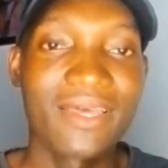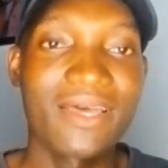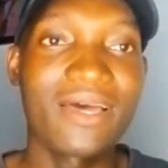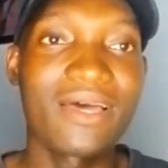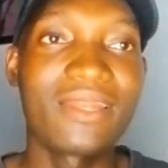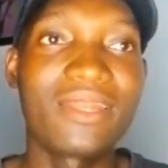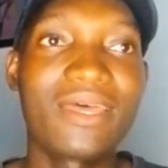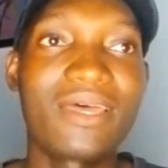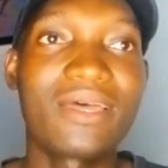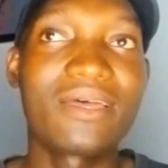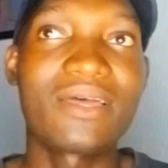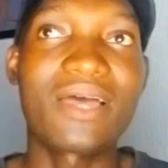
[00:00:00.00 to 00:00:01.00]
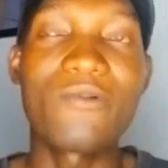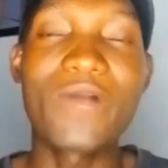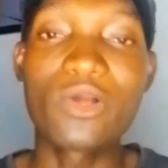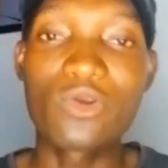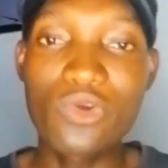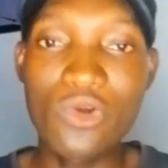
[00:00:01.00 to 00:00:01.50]
and
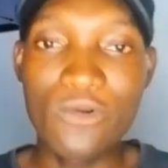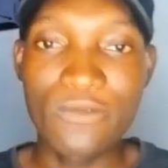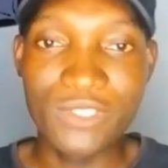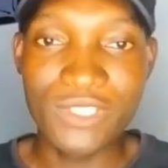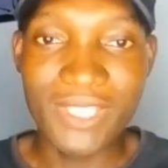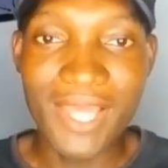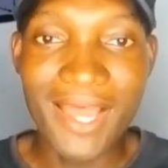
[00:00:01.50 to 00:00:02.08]
our growth